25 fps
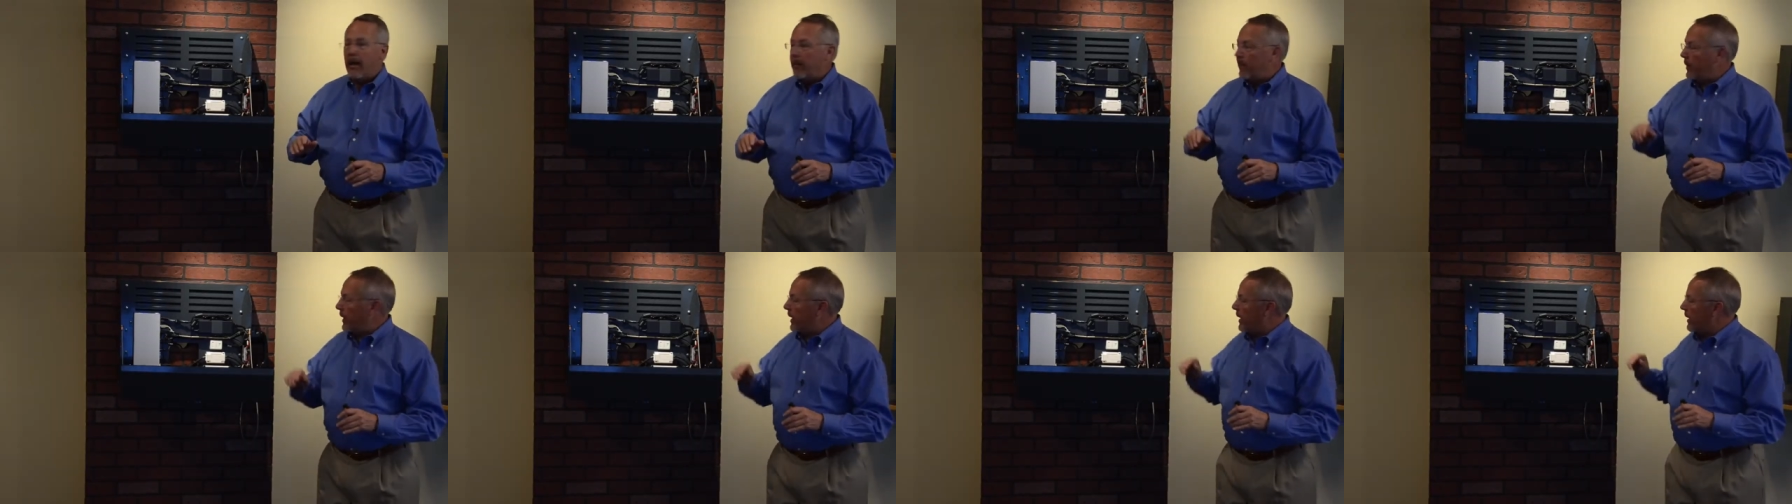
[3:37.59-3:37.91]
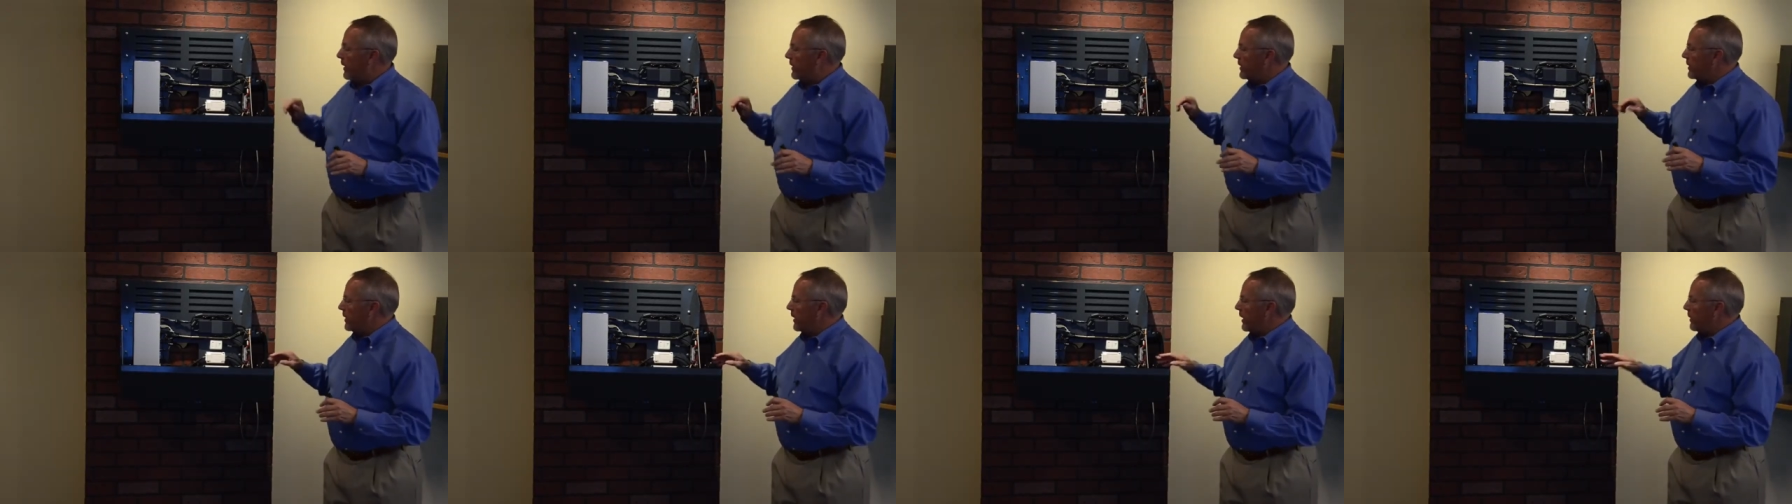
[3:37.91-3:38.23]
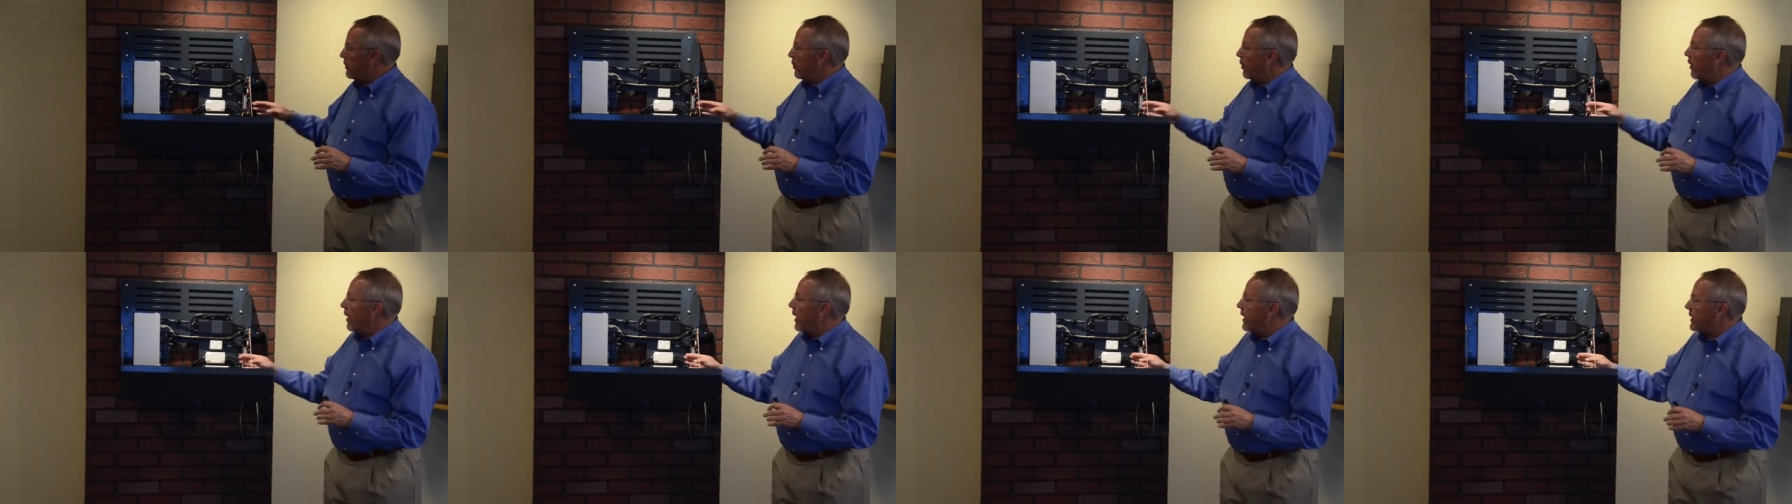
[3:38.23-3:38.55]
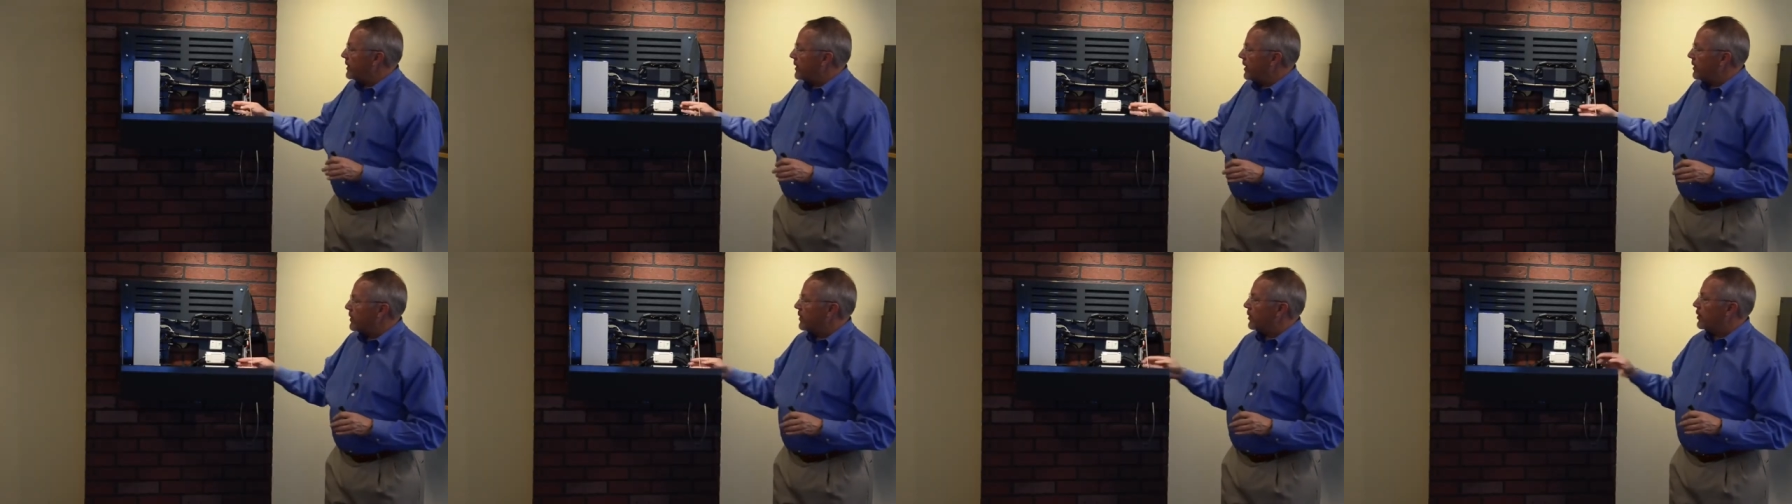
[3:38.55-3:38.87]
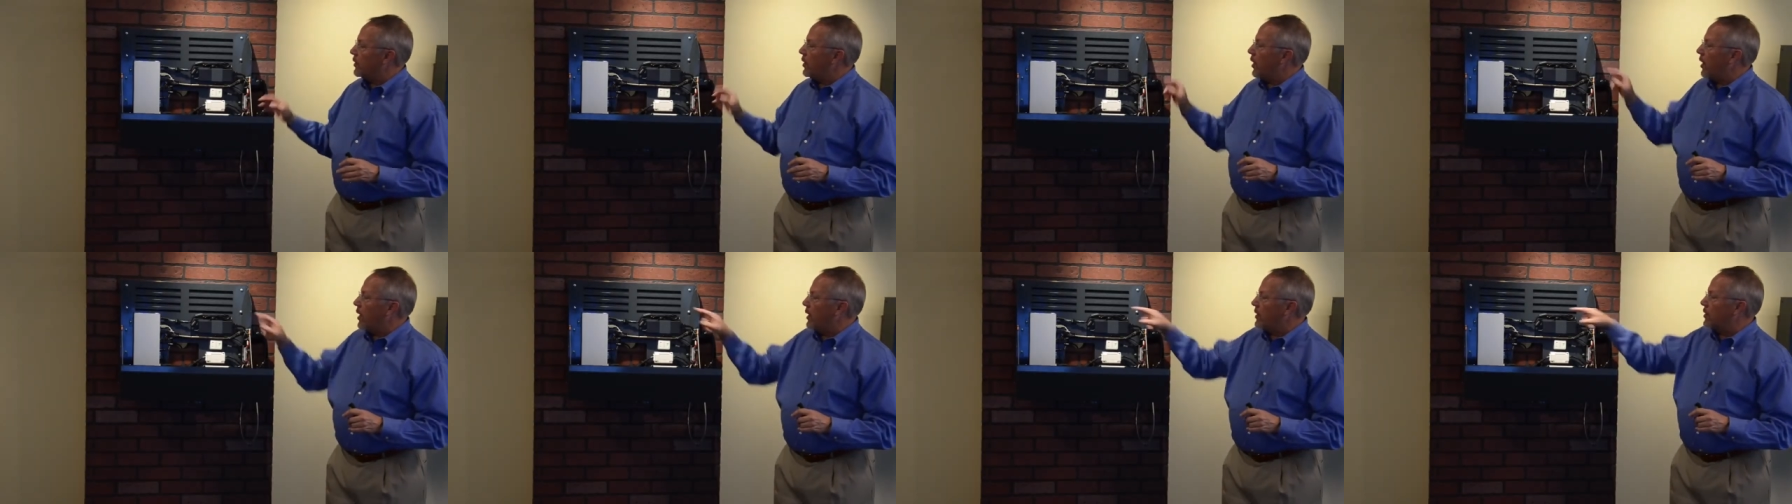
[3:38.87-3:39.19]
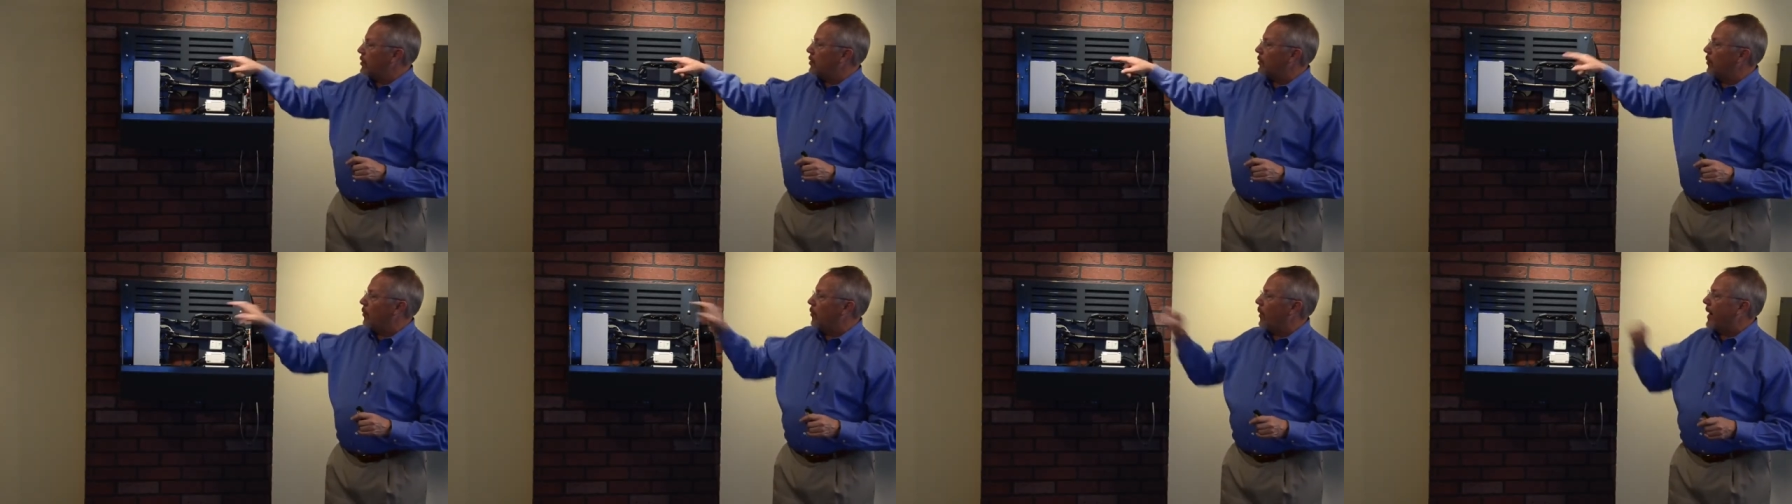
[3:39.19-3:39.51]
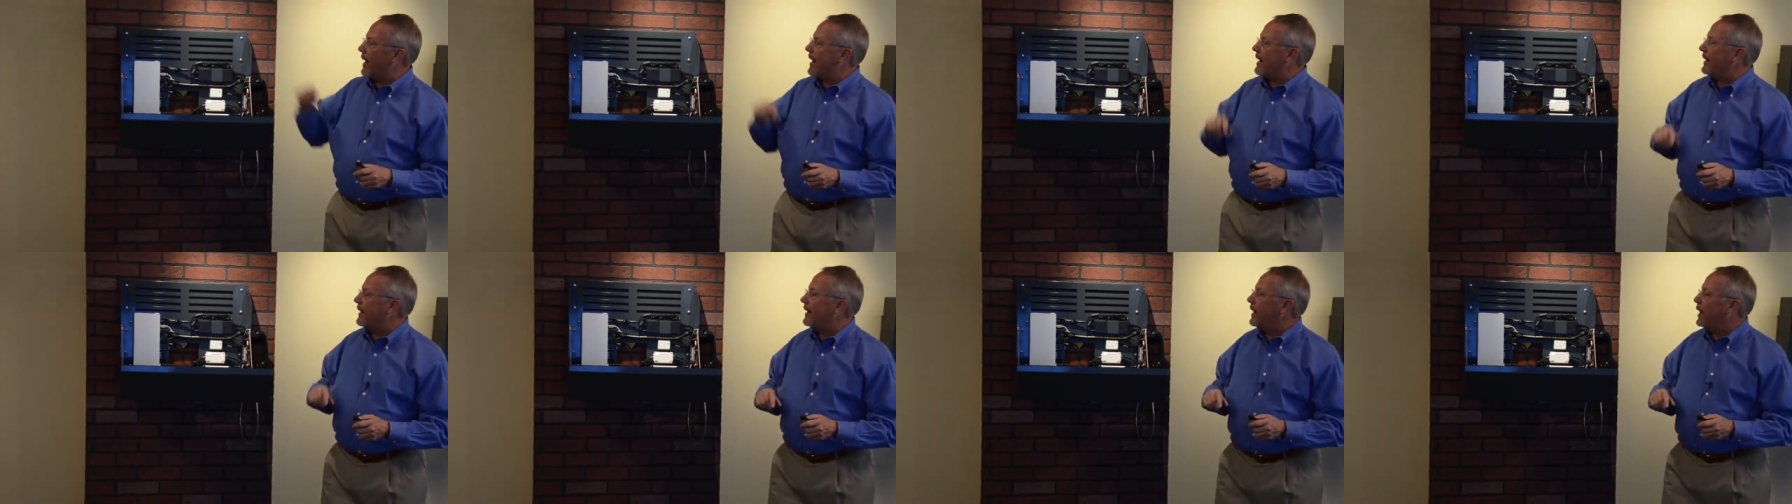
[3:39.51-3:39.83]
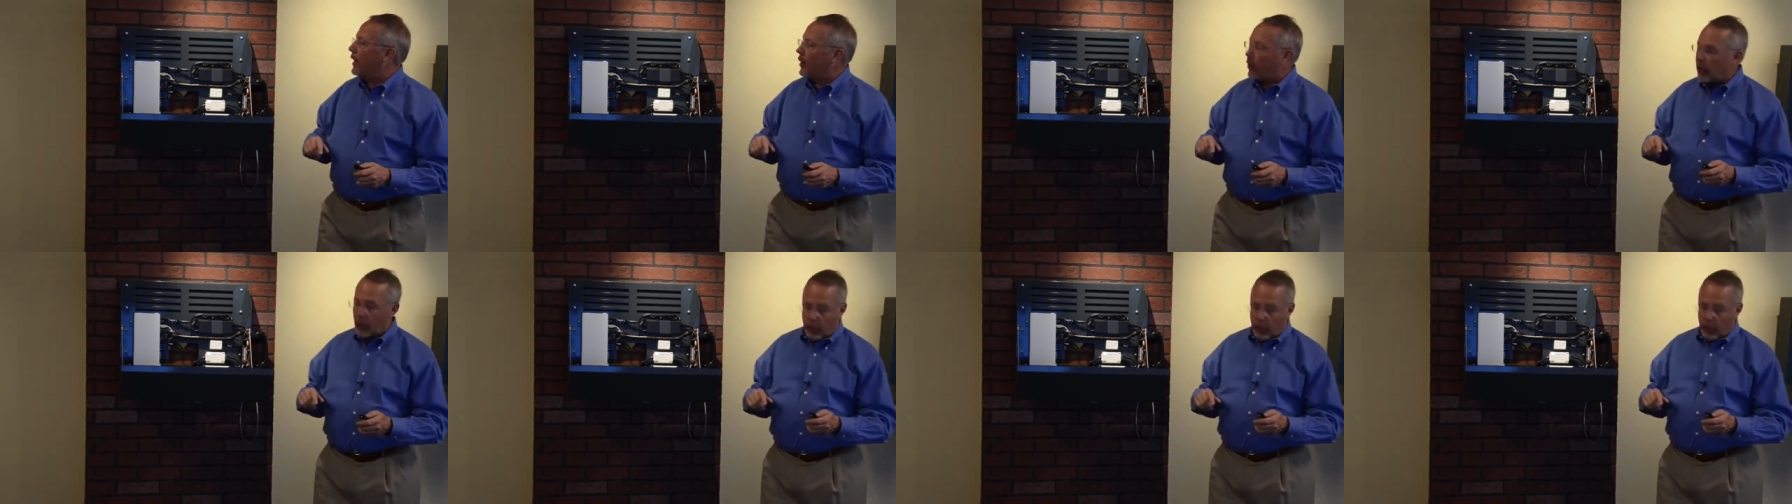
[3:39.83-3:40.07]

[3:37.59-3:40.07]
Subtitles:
because the processor talks directly